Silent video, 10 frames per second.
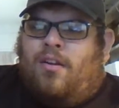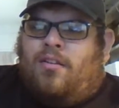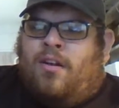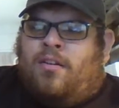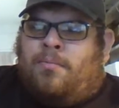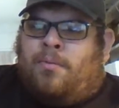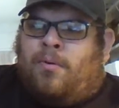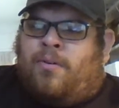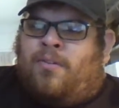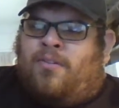A lot of the
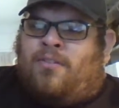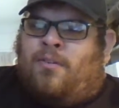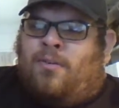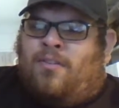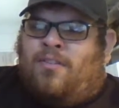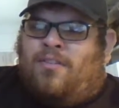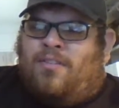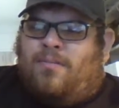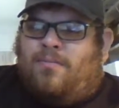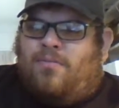parochial
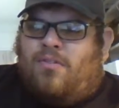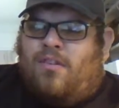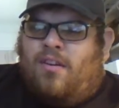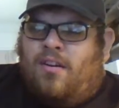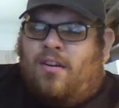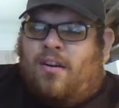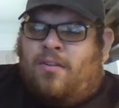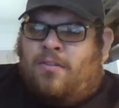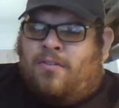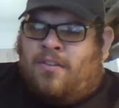schools are
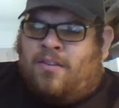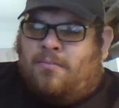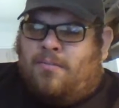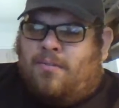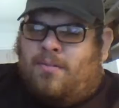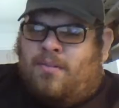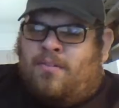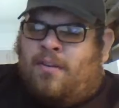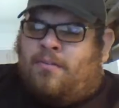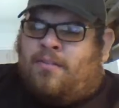using it,
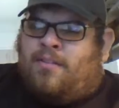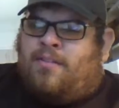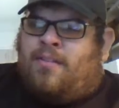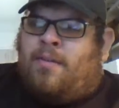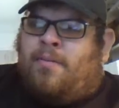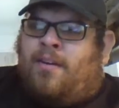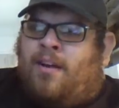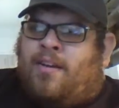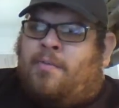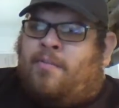because I
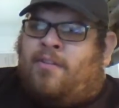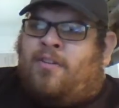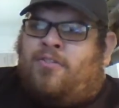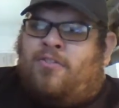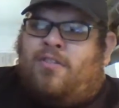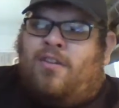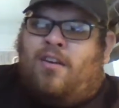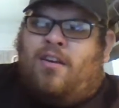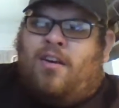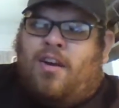keep in touch
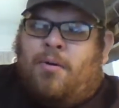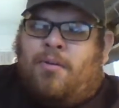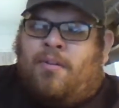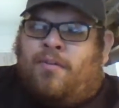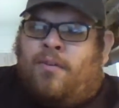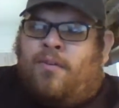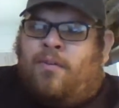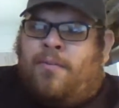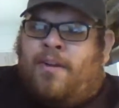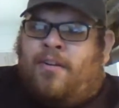with a few of
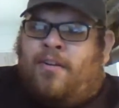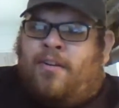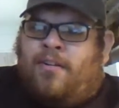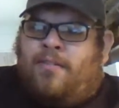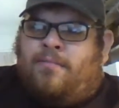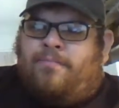them in the area,